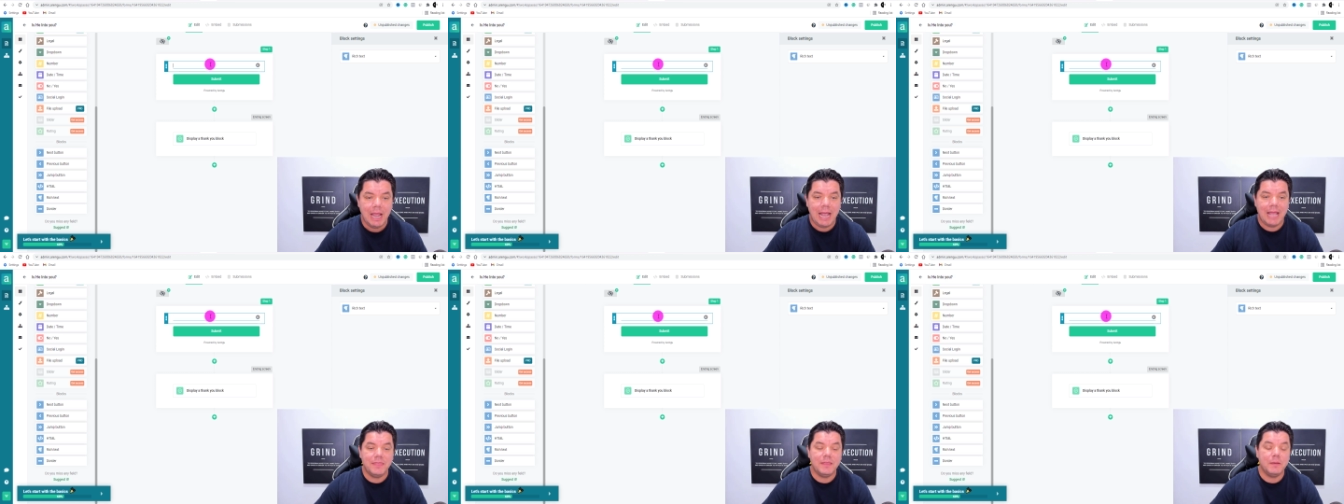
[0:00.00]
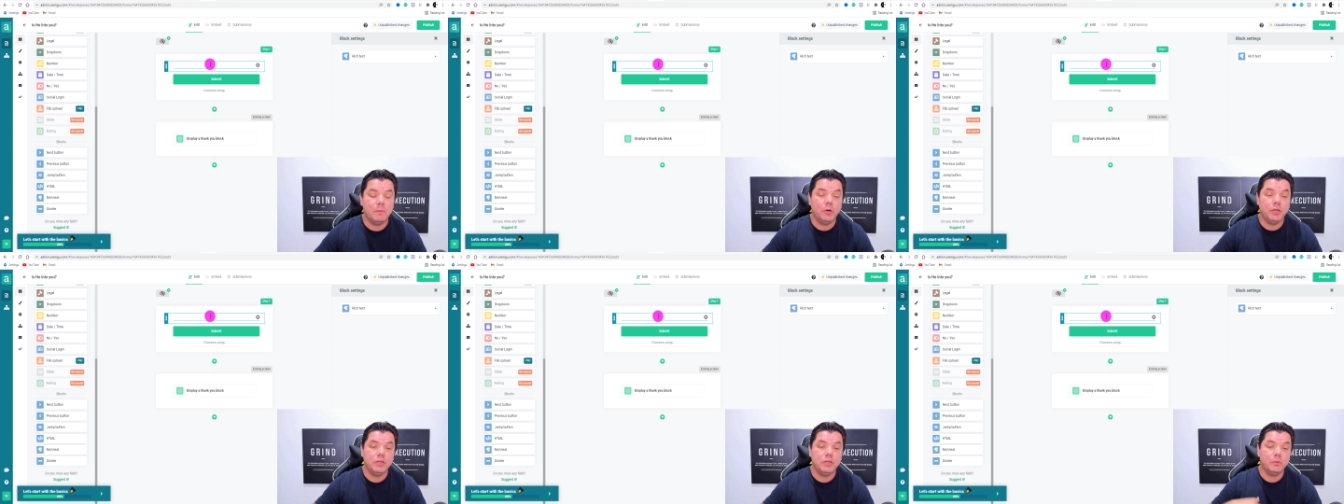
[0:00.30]
And
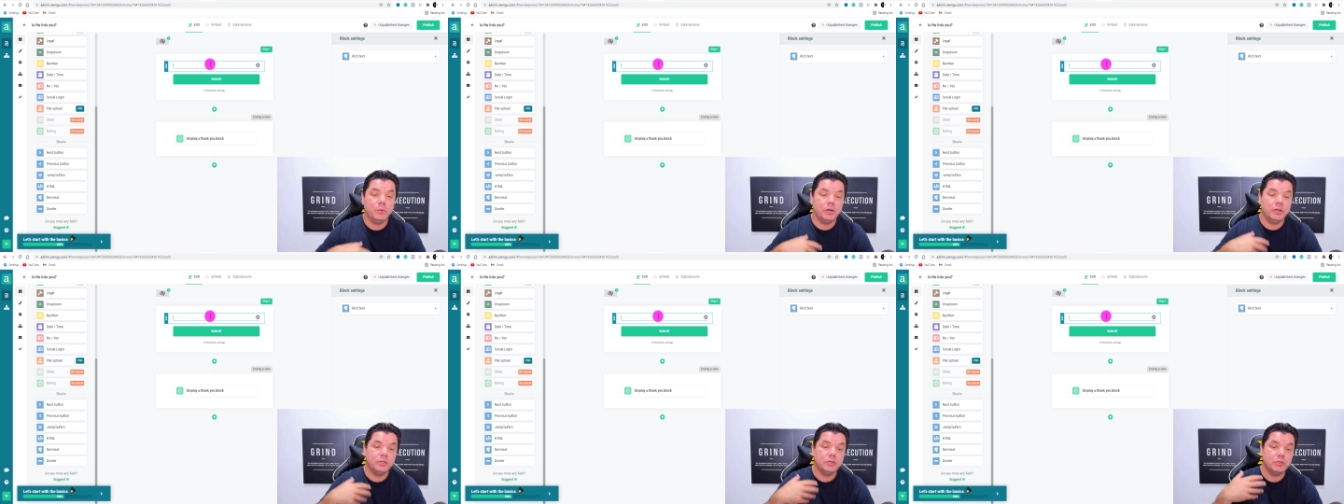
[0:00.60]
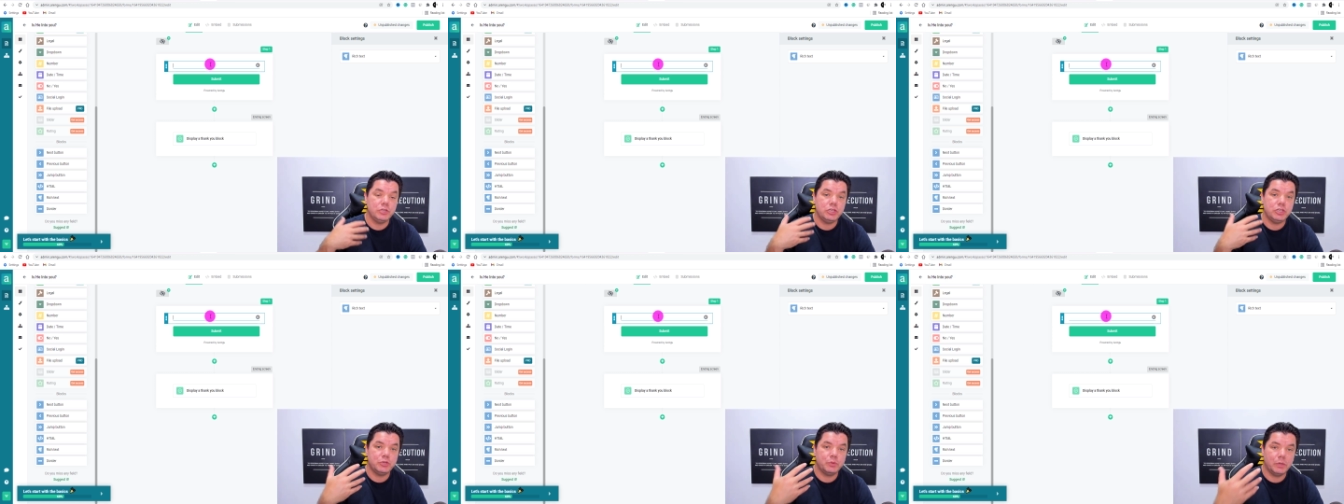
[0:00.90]
then what you wanna do
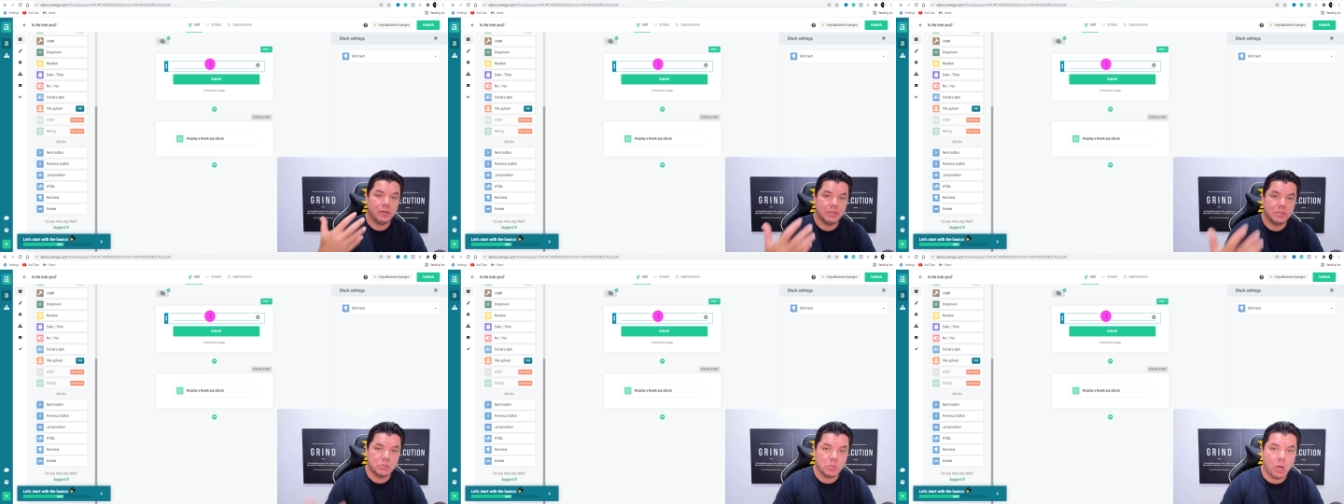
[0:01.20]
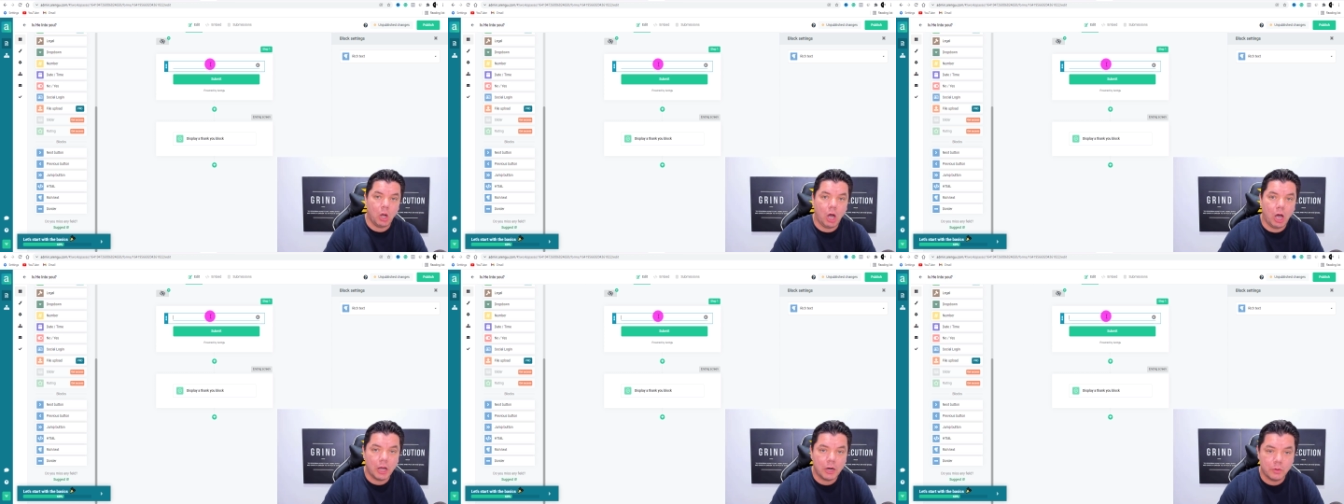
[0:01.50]
is you wanna
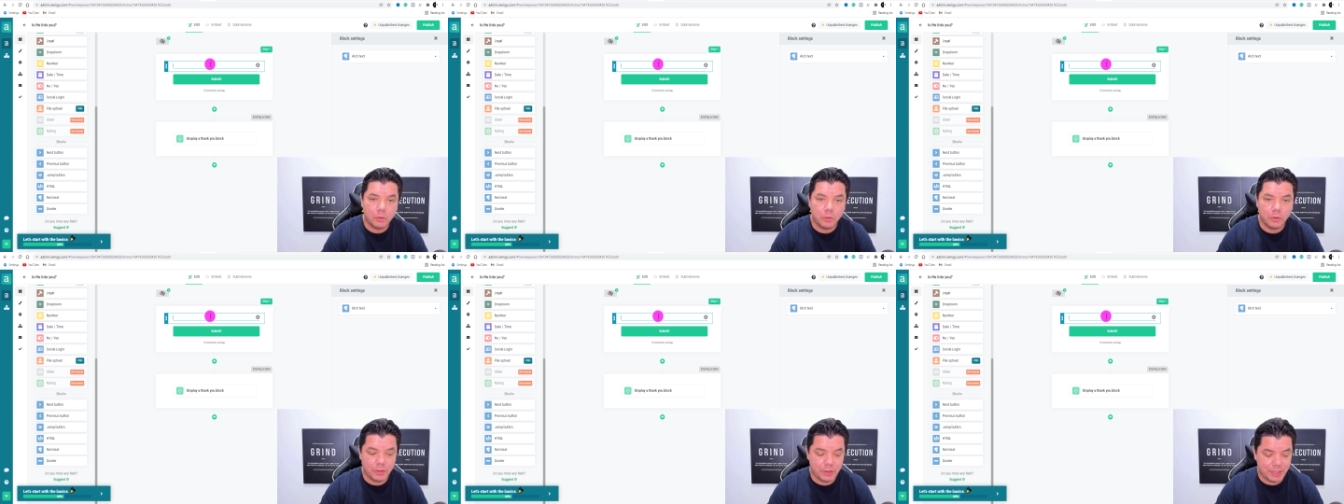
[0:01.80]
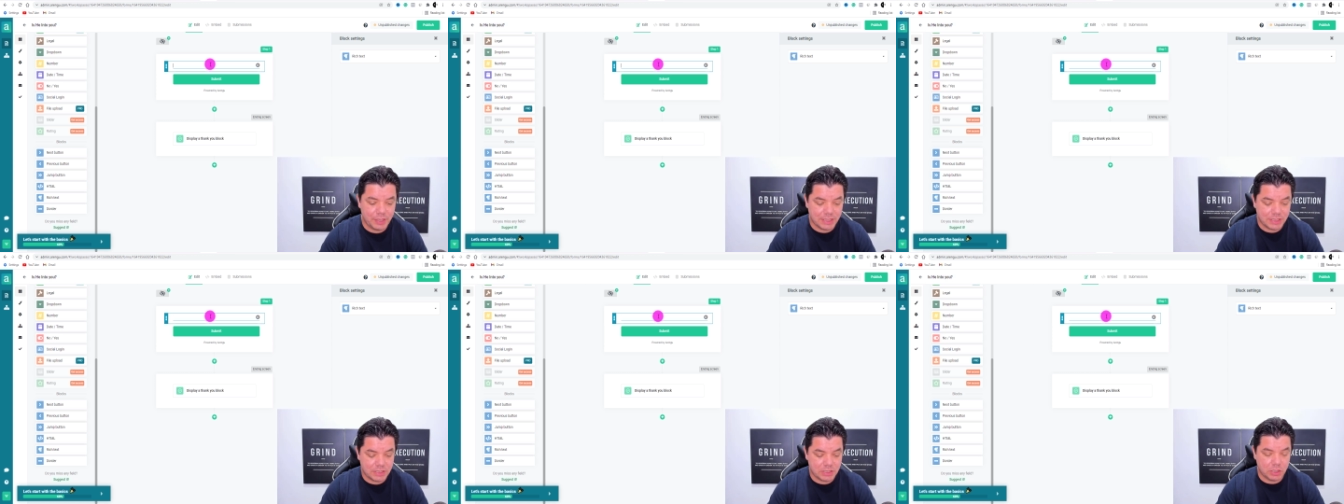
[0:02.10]
title
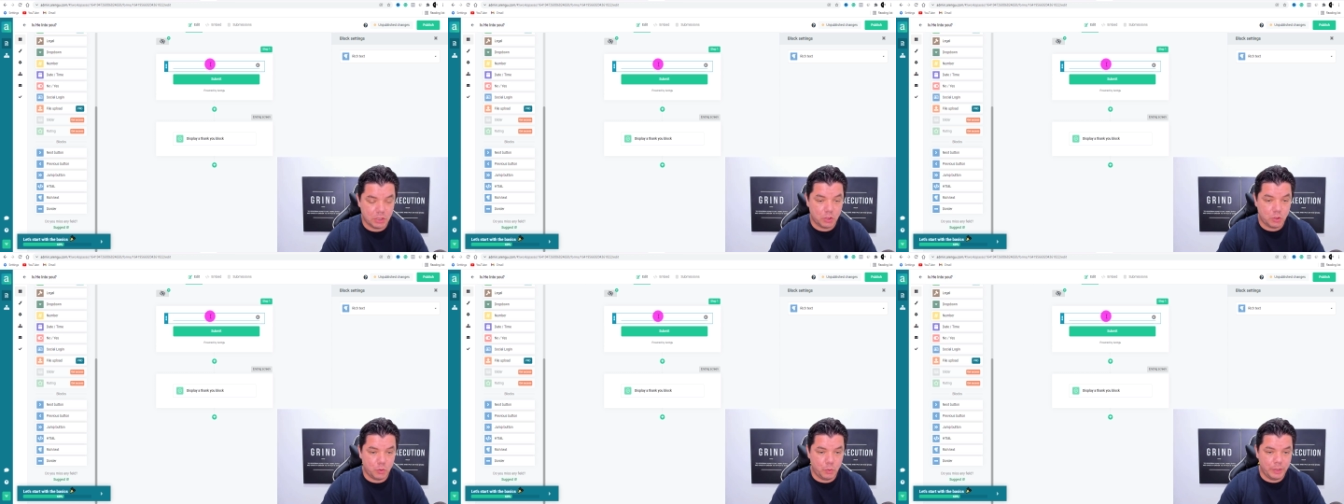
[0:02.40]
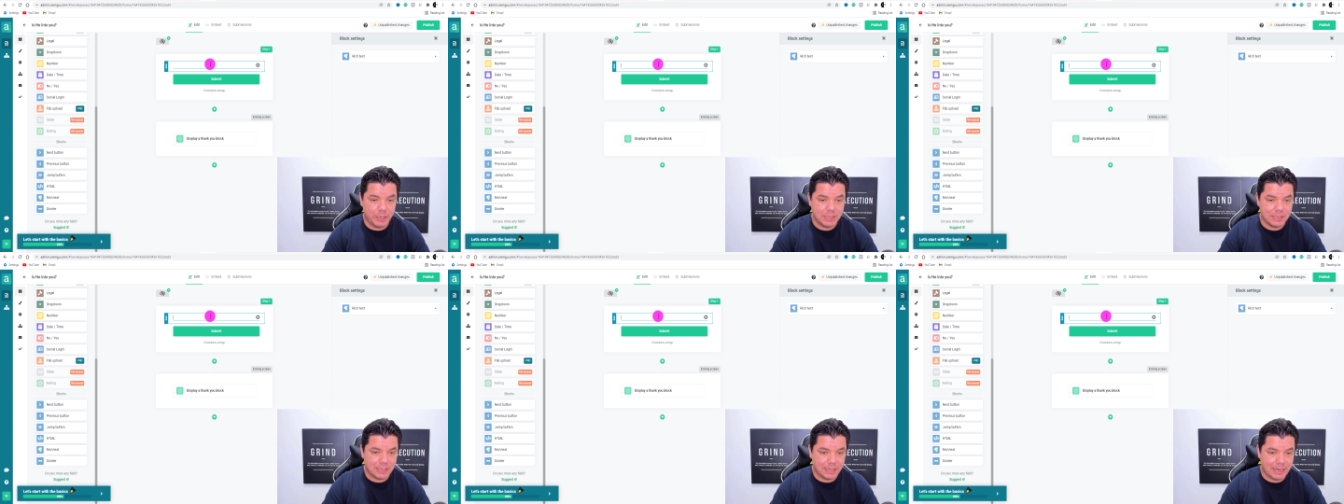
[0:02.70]
this
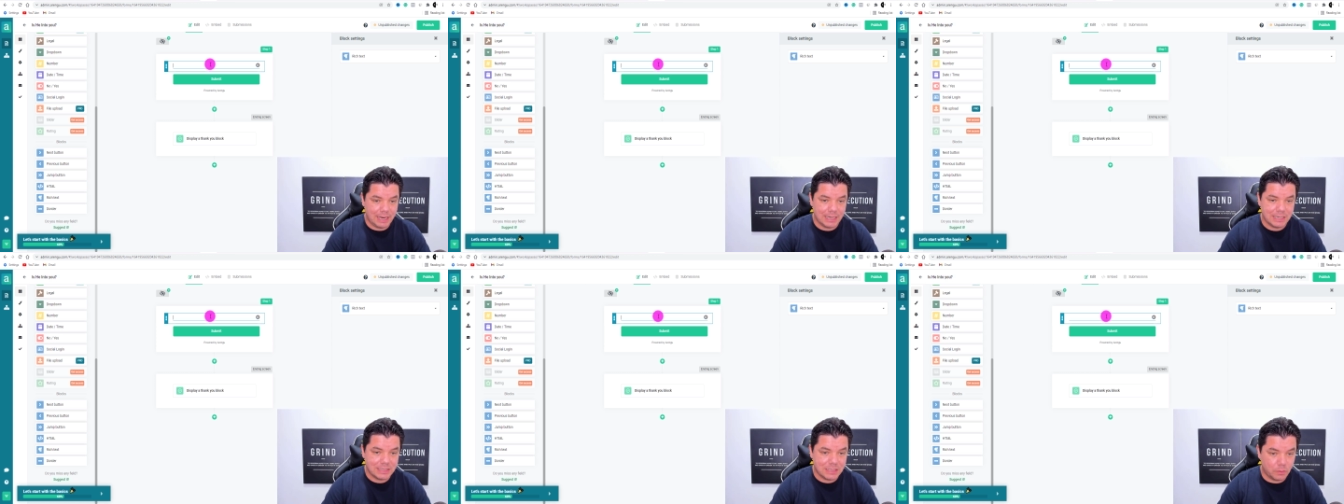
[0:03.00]
quiz, okay?